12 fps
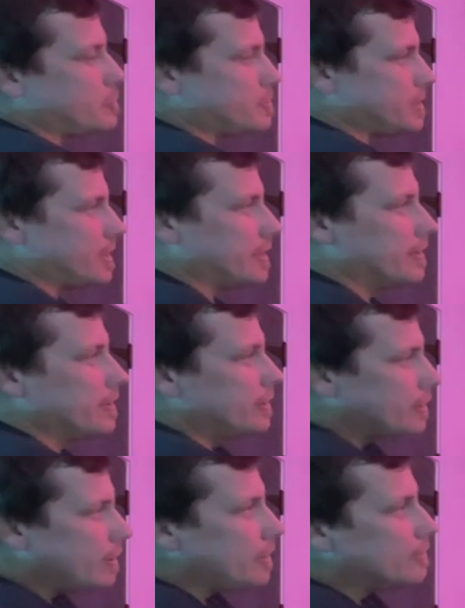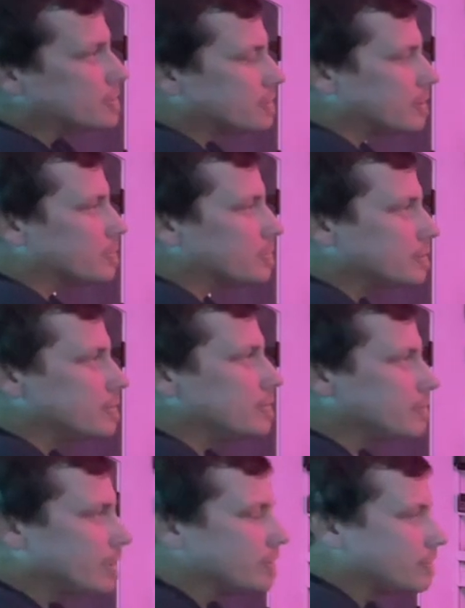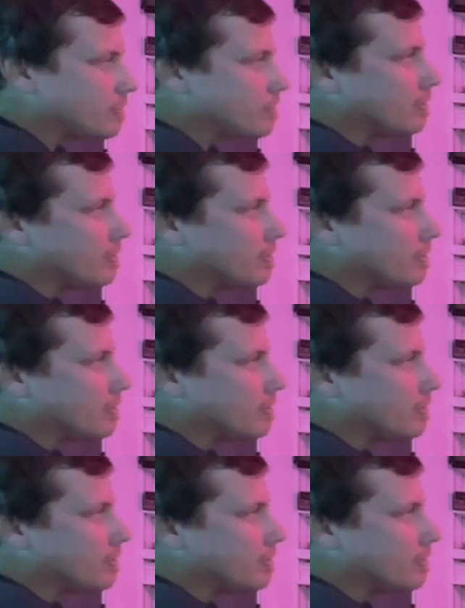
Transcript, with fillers: It would be like, hey, what's up? We'll get this